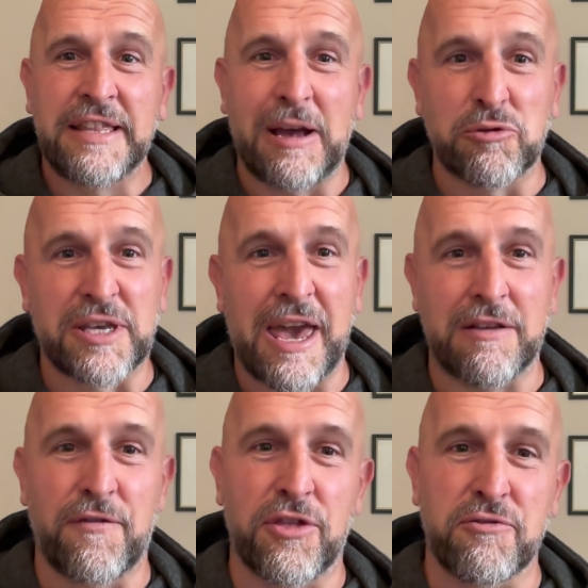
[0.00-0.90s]
That was
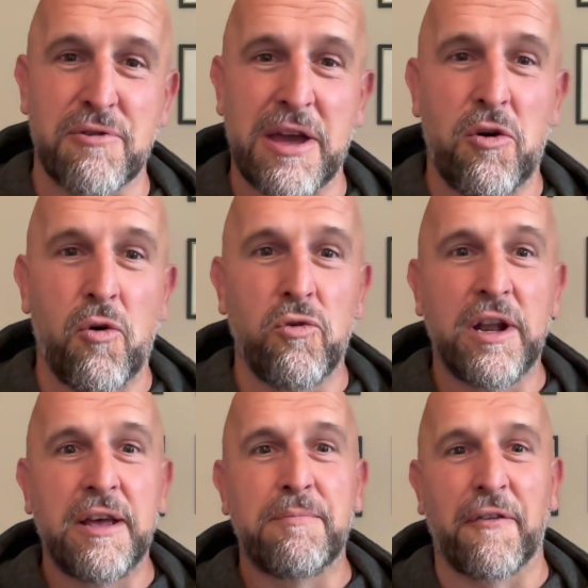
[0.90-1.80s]
kicked for
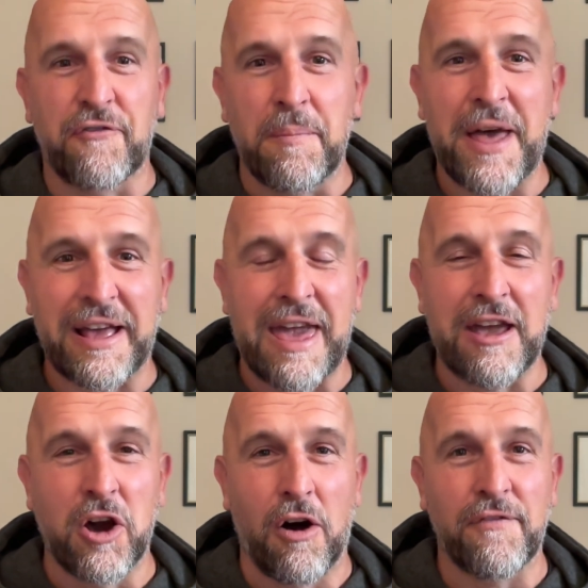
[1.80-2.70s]
3-3. But from that
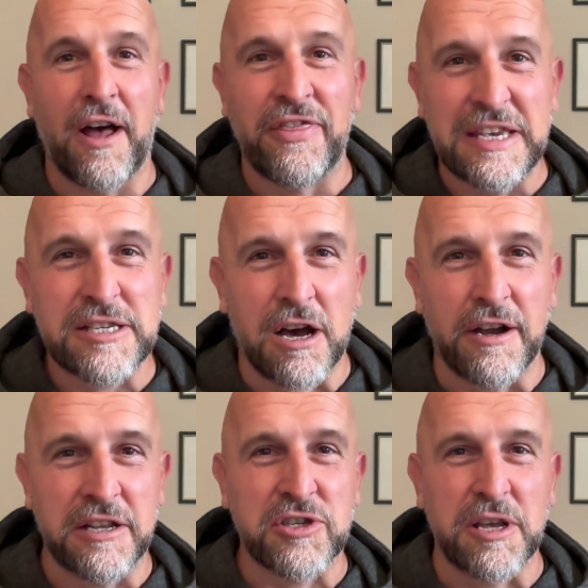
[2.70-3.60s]
kickoff, and this
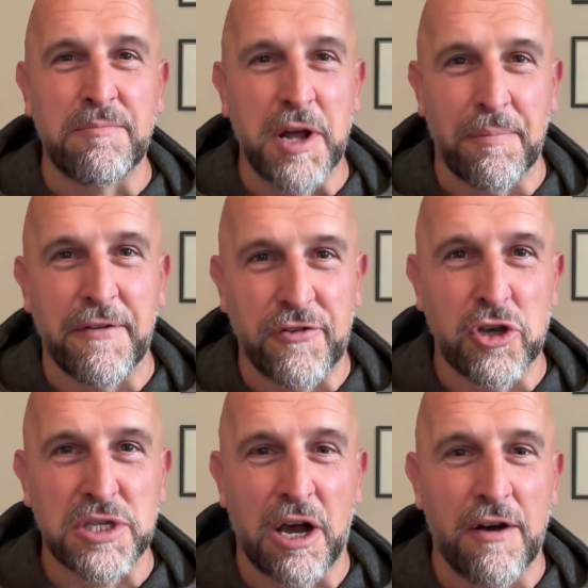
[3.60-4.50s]
kind of summed up the
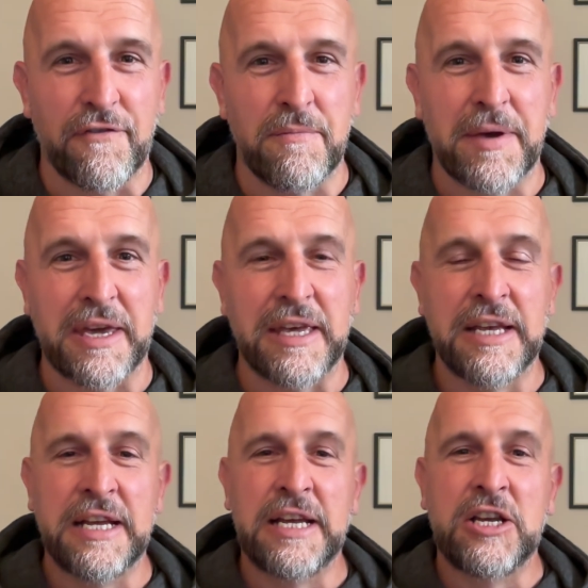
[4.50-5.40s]
first half for me,
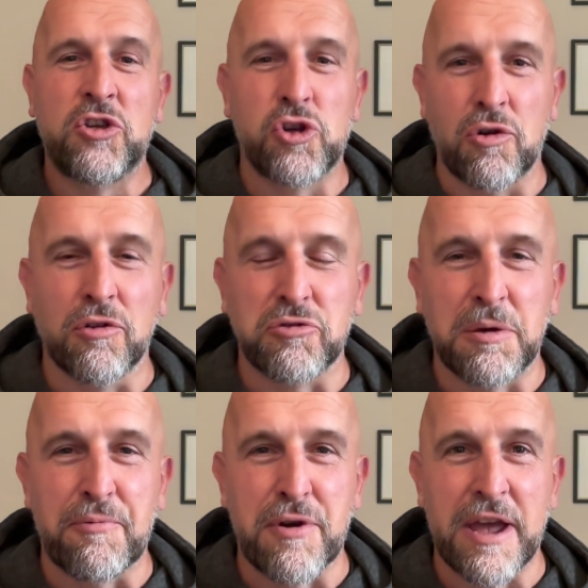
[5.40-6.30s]
Jean-Luc
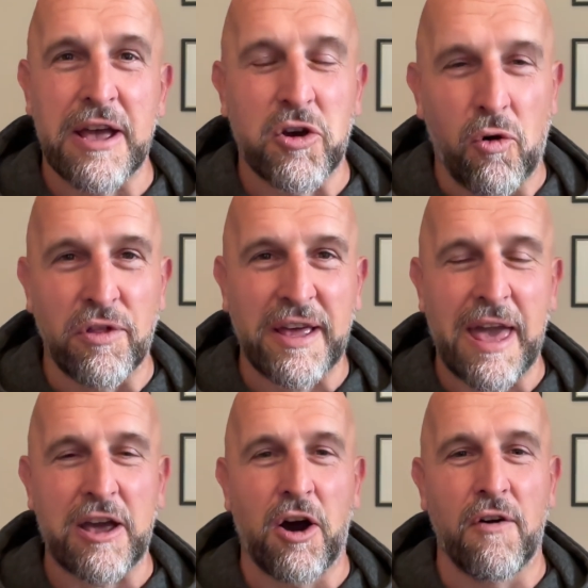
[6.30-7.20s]
Deprez caught the
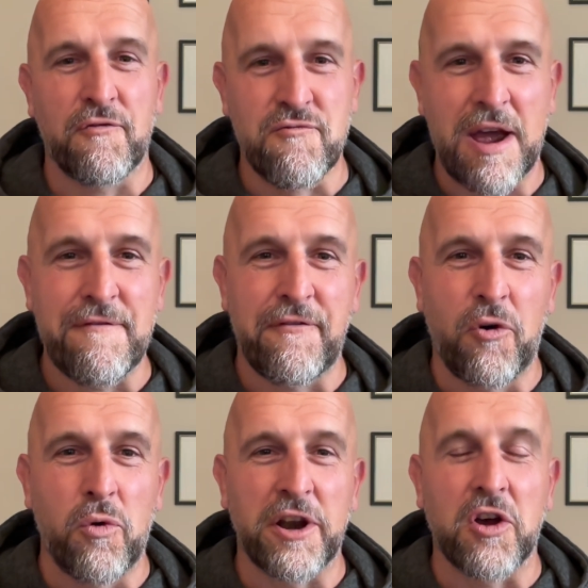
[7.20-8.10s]
kickoff, ran
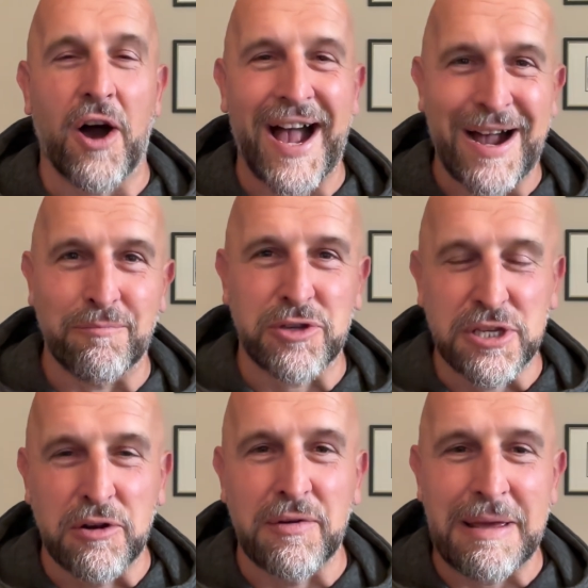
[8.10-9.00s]
forward and got
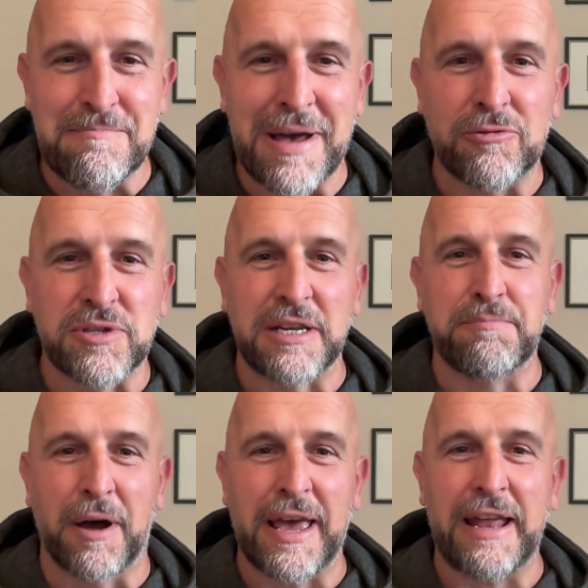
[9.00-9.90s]
absolutely
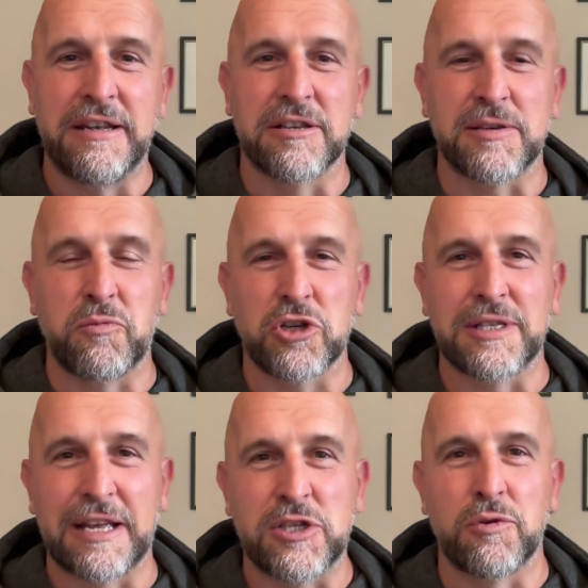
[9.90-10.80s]
melted by Henderson, which
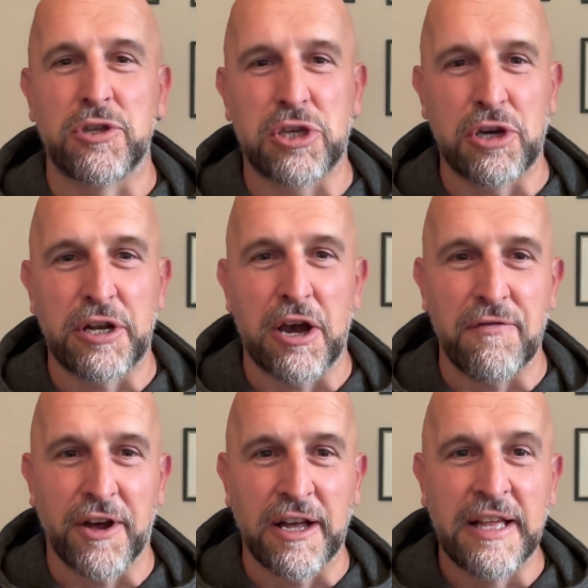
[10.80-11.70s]
led to a
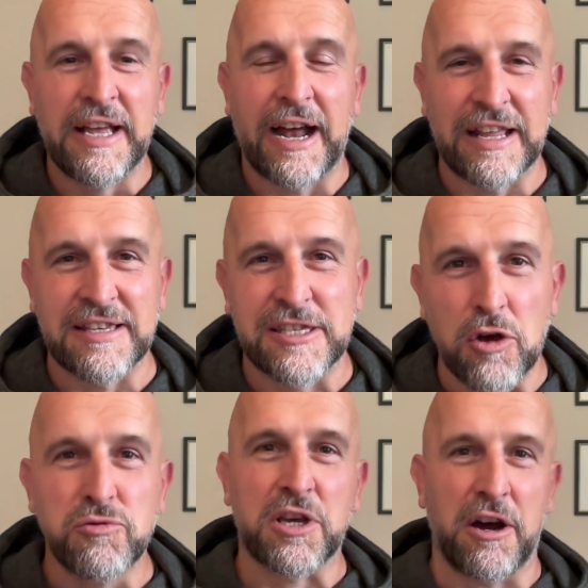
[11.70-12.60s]
turnover. And it's
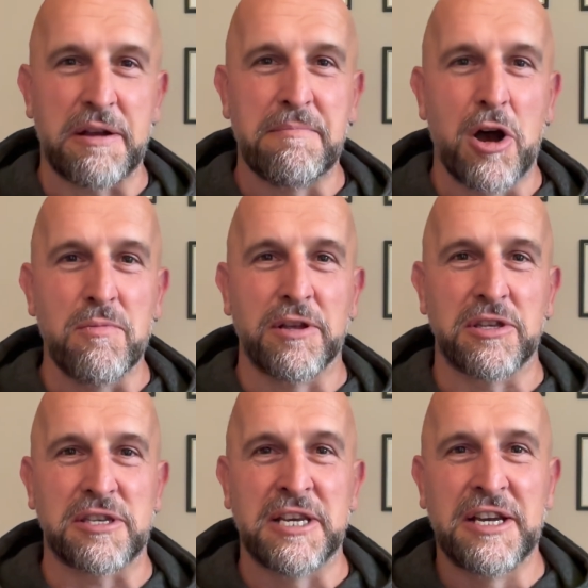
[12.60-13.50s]
those kind of
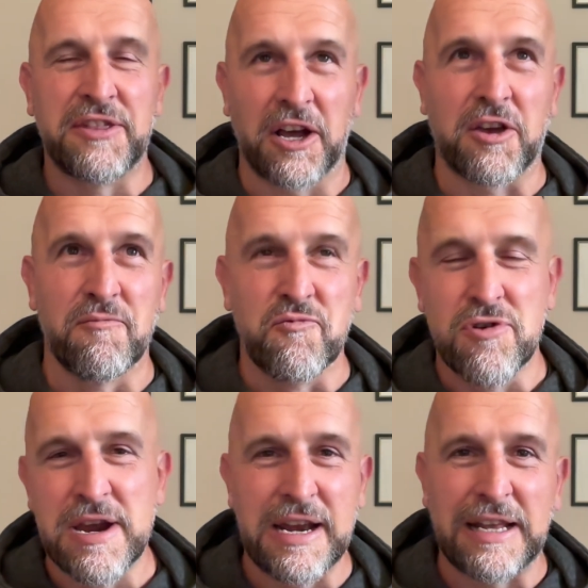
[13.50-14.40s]
moments that can
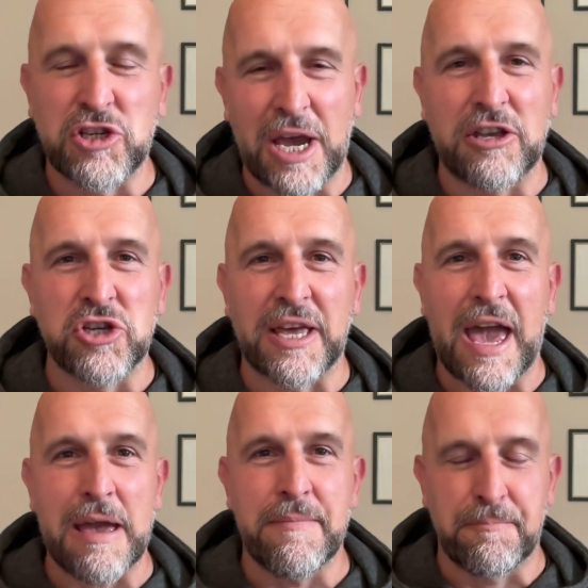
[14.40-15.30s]
really change a
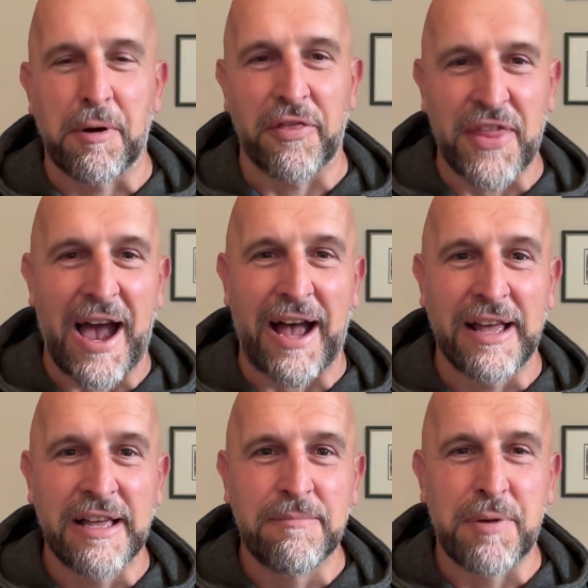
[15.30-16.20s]
game. But
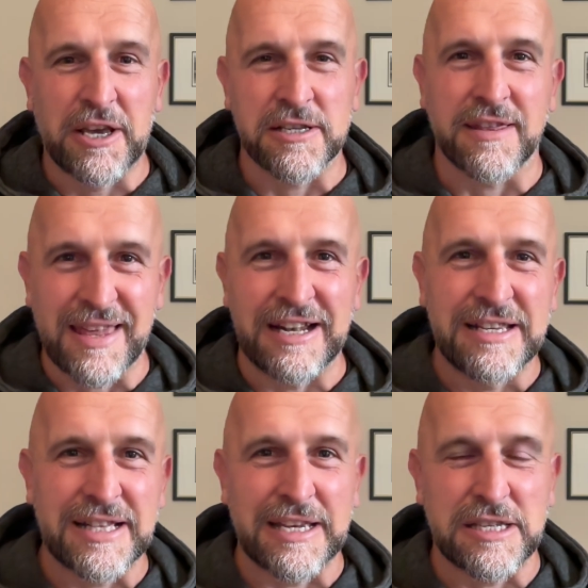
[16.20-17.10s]
that, because I think
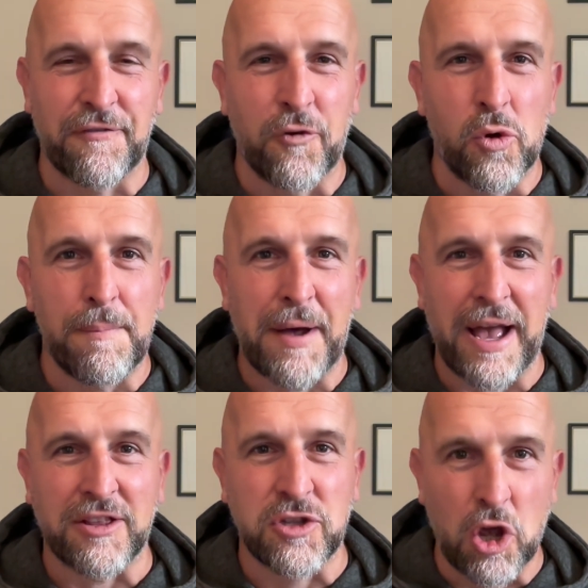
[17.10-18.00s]
this Leicester forward
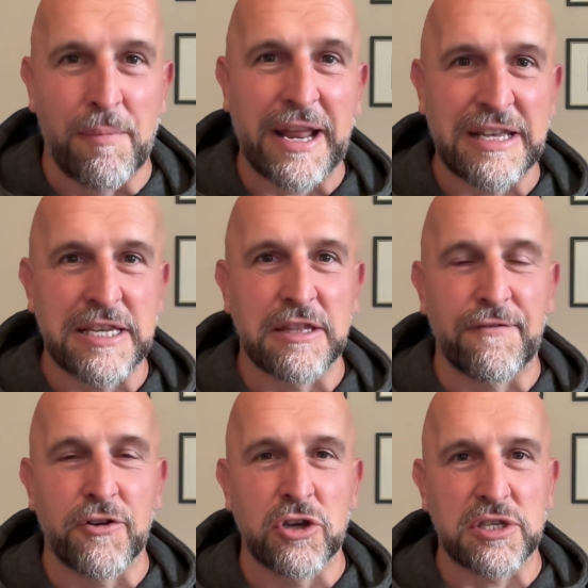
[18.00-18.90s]
pack dominated the
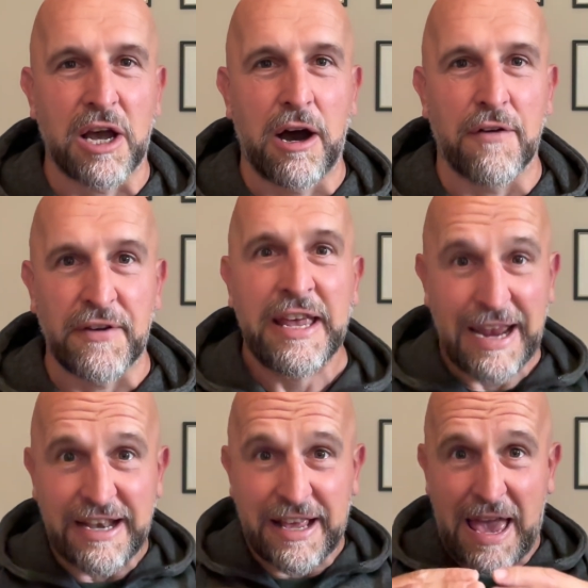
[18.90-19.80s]
first half.
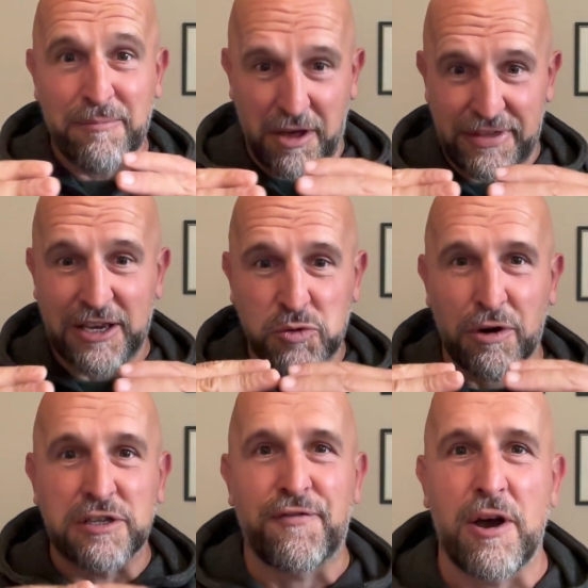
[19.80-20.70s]
In a game like this,
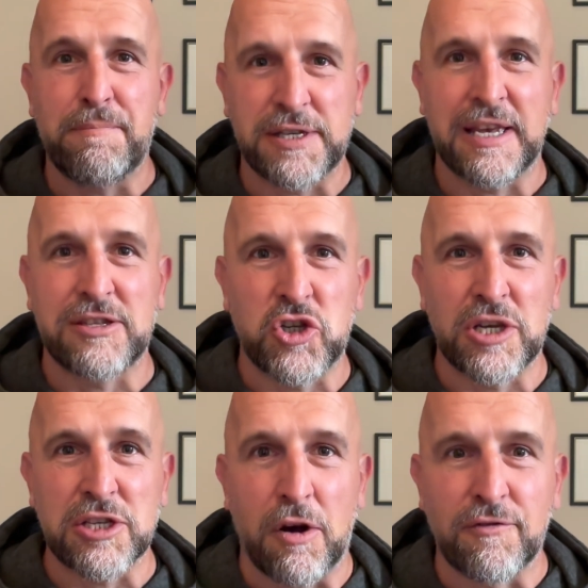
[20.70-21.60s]
where it's fine
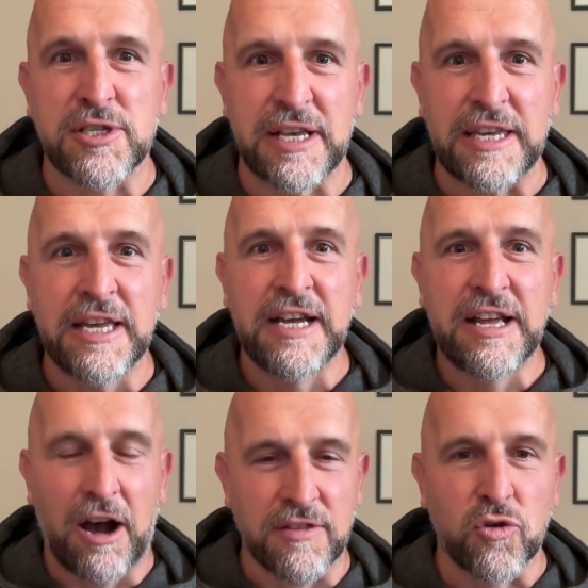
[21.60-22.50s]
percentages, obviously,
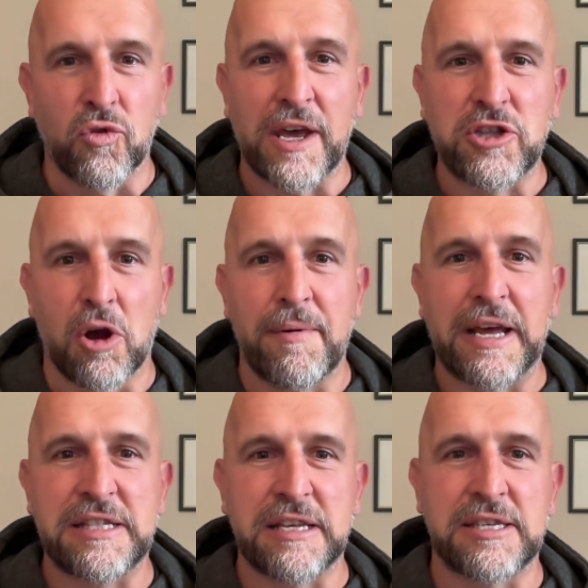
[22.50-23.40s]
I thought they
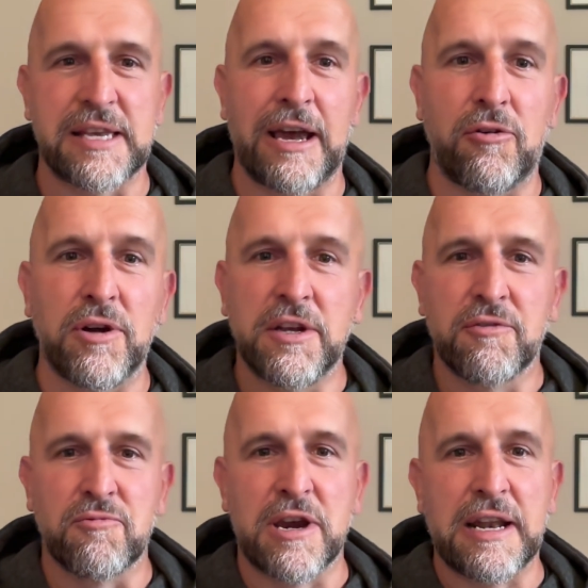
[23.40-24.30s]
dominated Sale,
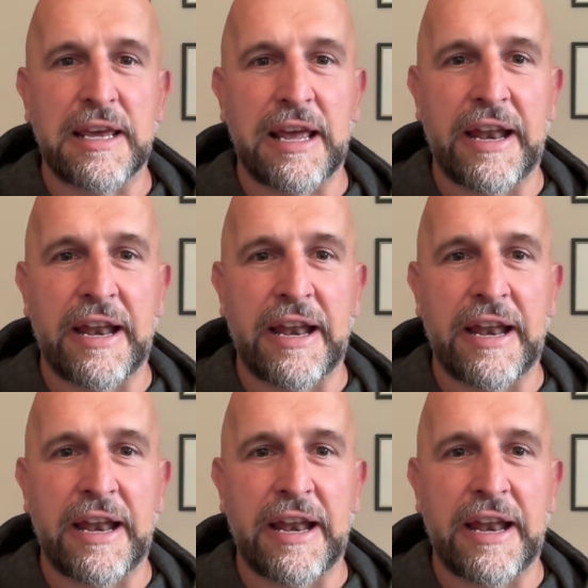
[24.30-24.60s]
really.